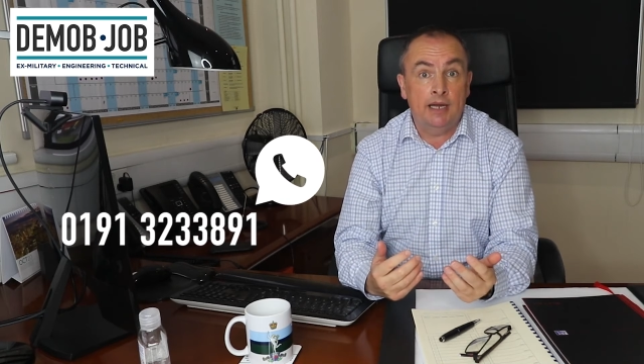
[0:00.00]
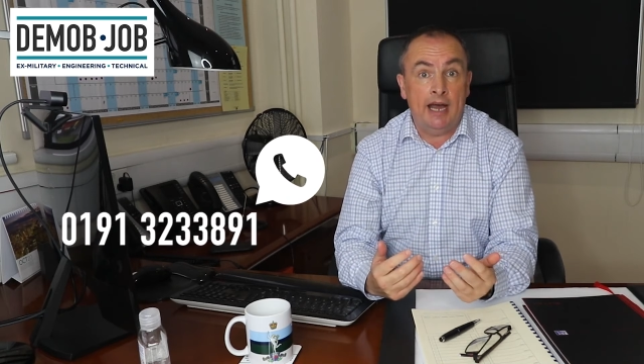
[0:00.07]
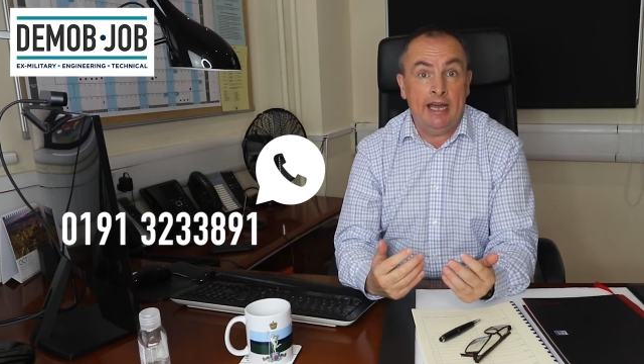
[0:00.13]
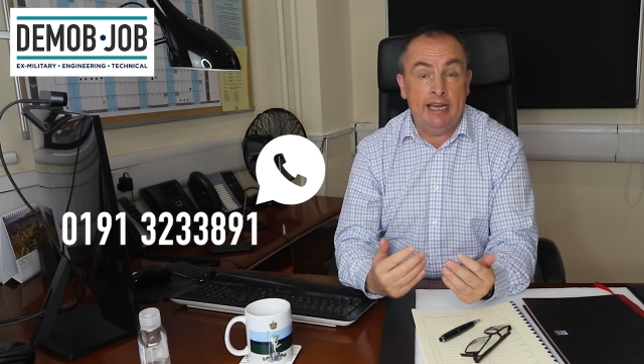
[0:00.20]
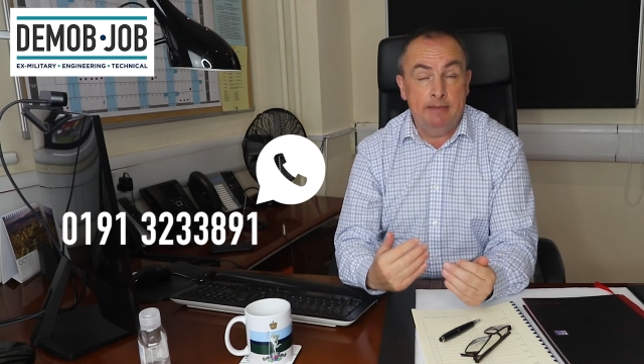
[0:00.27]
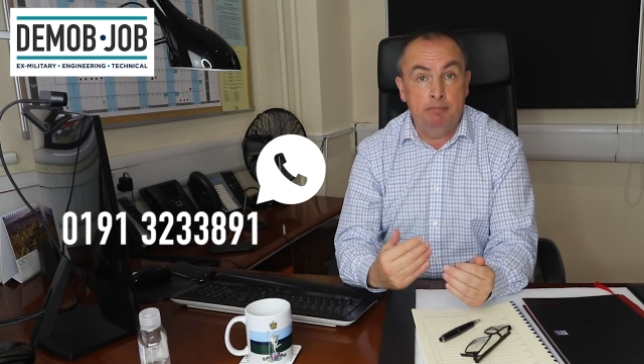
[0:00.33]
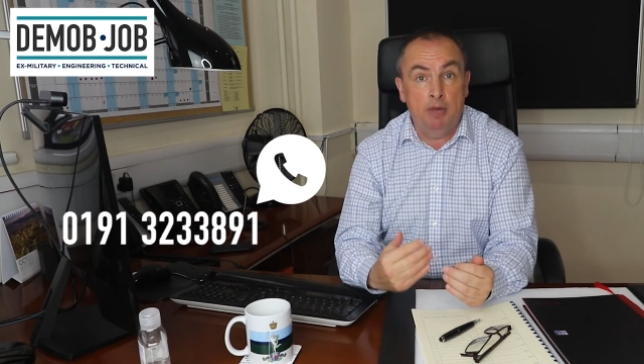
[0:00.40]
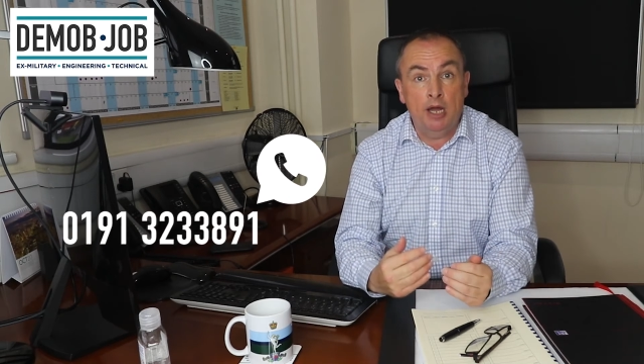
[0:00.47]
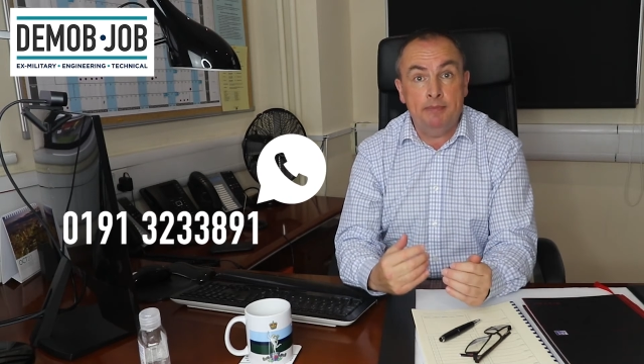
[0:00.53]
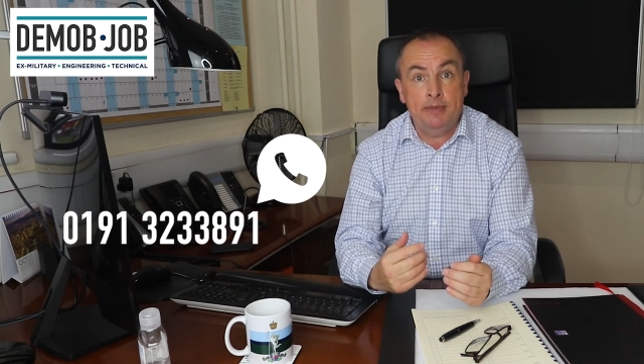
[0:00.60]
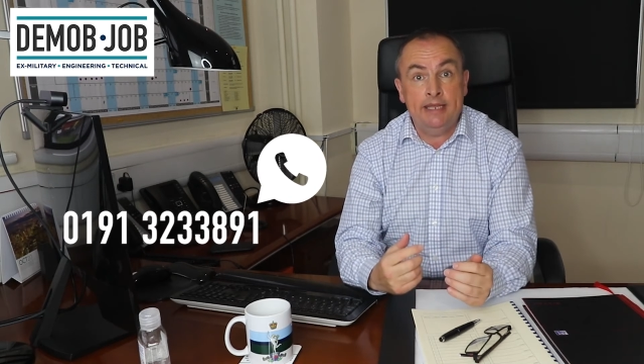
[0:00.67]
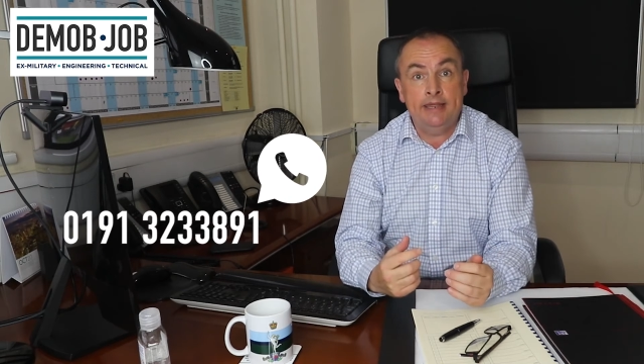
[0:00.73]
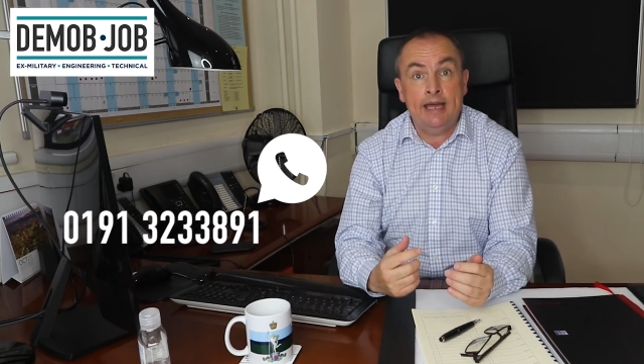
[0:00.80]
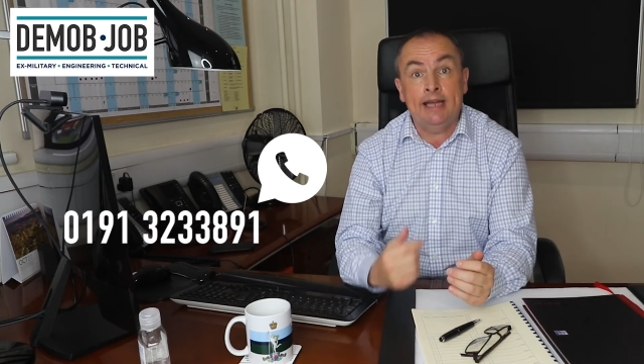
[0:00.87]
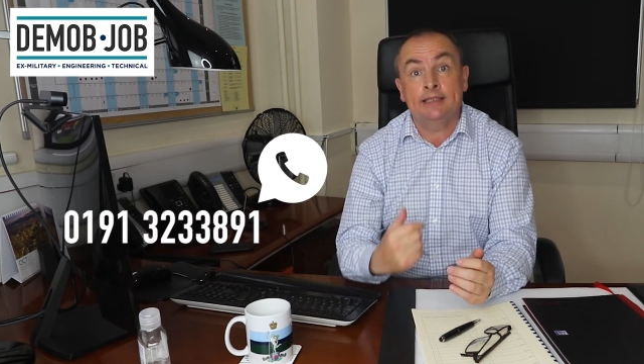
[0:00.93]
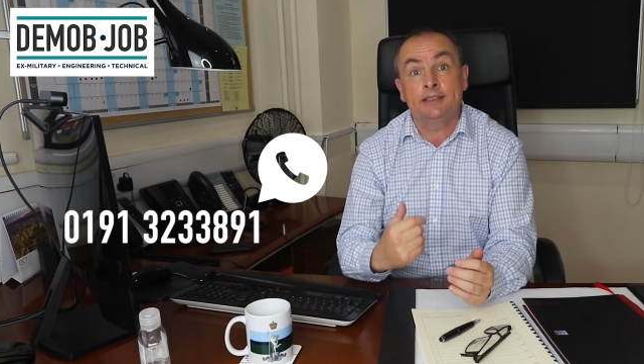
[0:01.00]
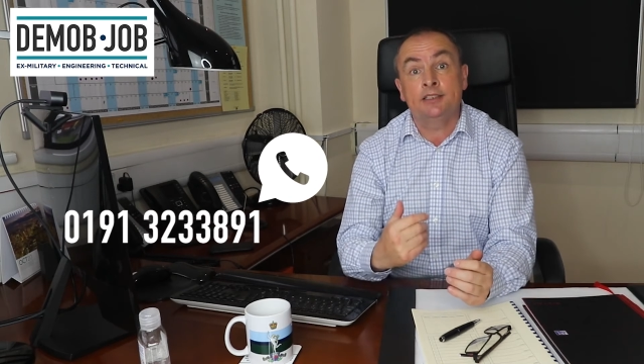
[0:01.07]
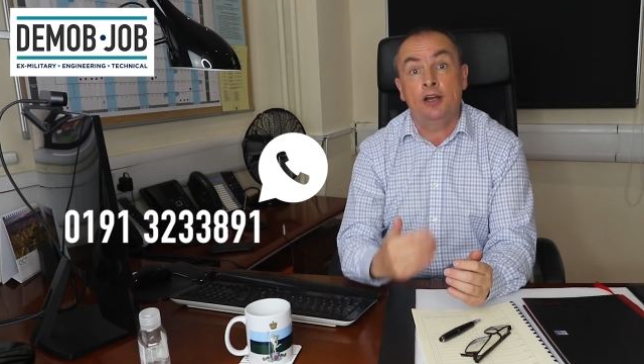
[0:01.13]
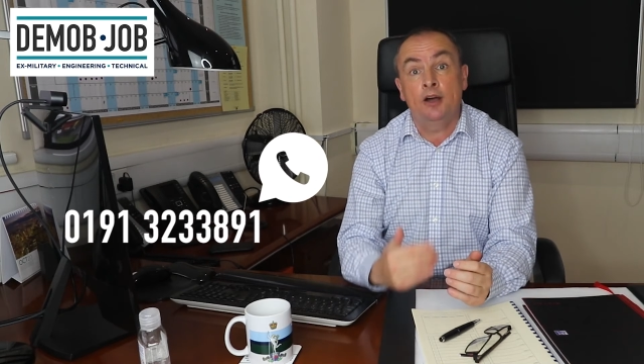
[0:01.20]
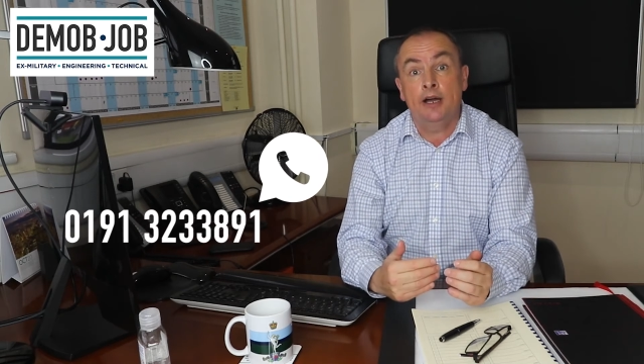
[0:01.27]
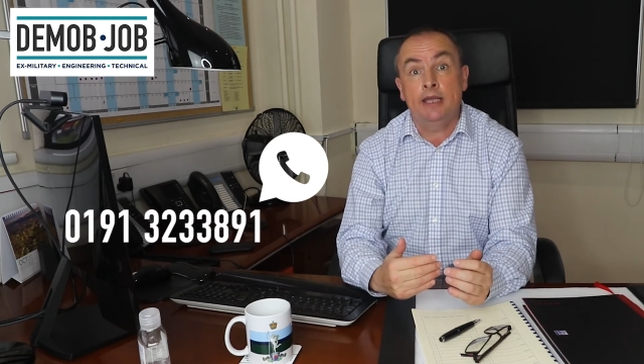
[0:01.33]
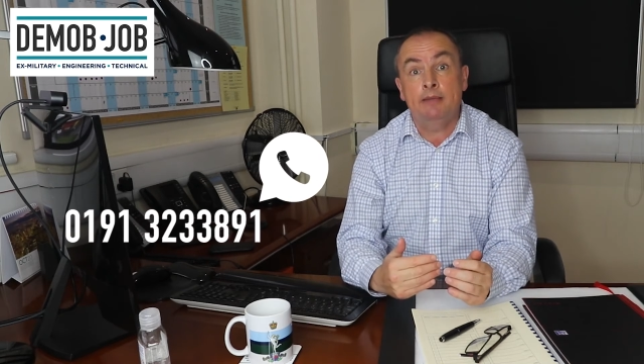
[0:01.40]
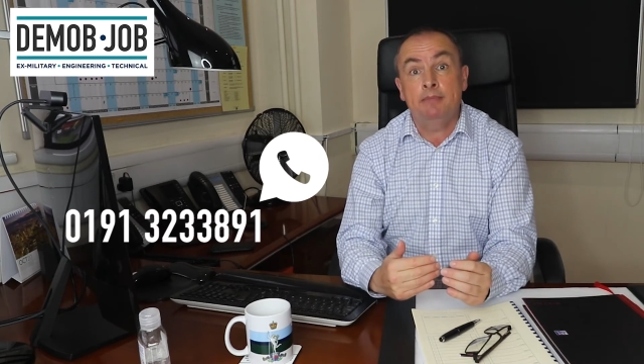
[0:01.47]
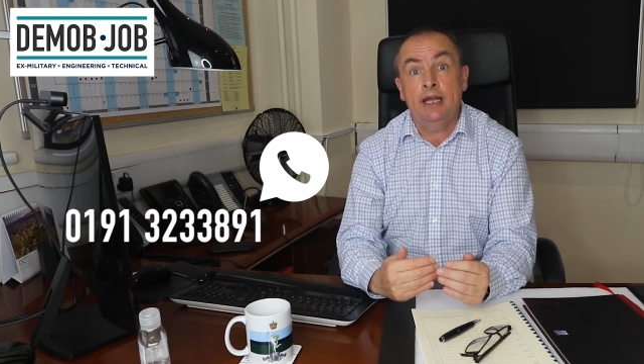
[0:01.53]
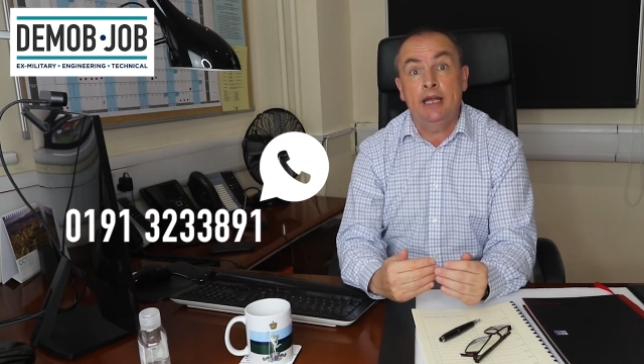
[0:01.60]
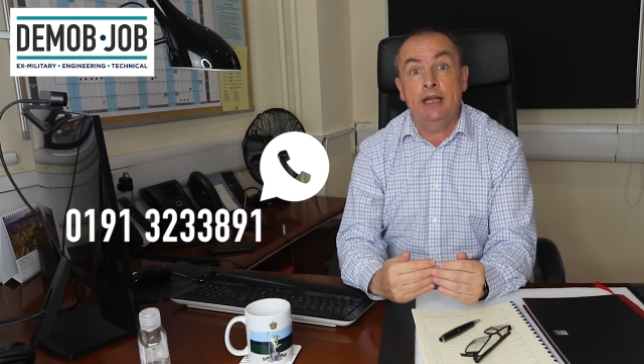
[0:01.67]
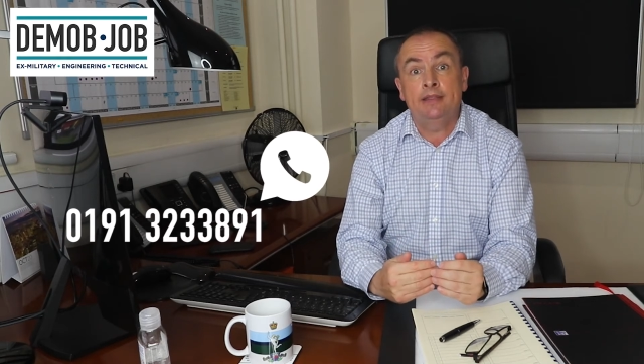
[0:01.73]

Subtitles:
and it might be that time